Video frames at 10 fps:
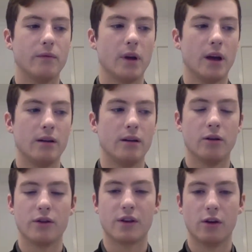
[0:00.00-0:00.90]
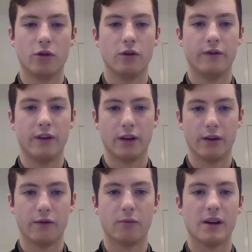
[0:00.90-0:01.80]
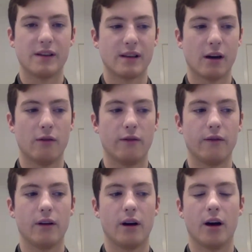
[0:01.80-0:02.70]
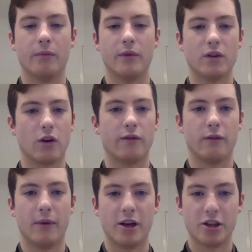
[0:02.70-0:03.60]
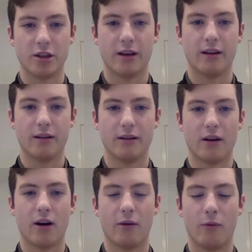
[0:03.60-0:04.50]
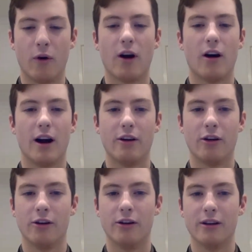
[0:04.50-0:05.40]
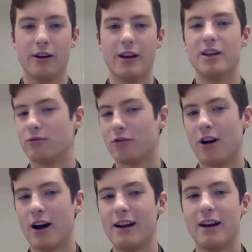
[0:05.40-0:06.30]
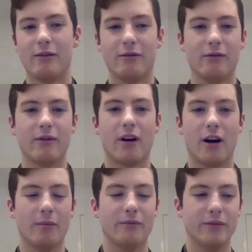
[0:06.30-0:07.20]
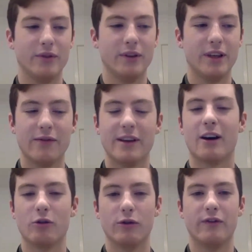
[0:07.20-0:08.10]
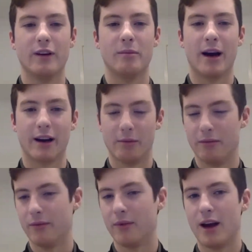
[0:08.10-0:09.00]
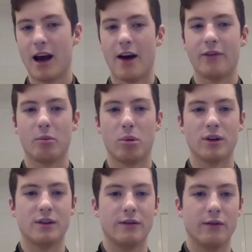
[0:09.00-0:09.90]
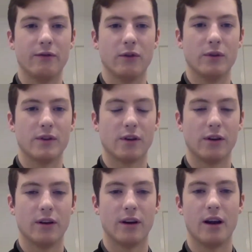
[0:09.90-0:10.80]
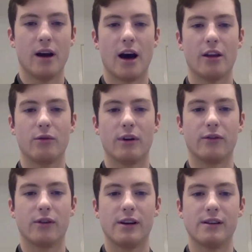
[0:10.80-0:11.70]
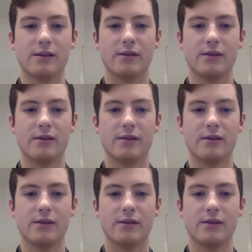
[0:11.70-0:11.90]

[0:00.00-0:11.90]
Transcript: It also a good feeling for myself, confirmation that what I know is right and I'm giving out good feedback and having a positive influence on other referees.